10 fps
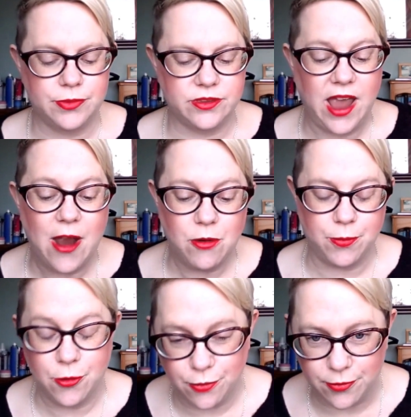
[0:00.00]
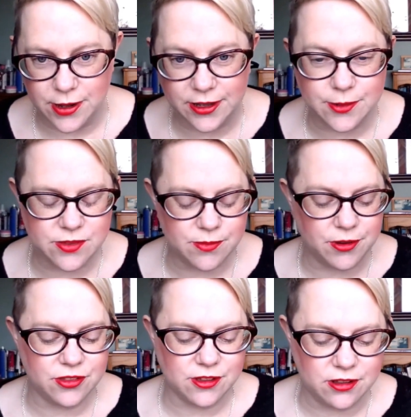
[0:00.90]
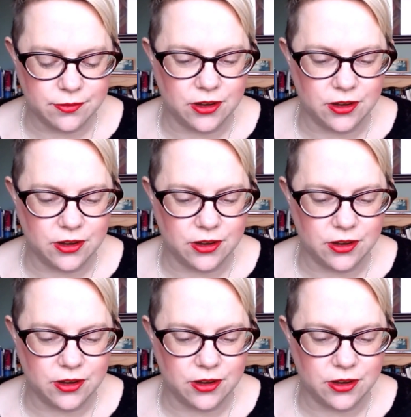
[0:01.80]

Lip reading: terrible when it comes to plus size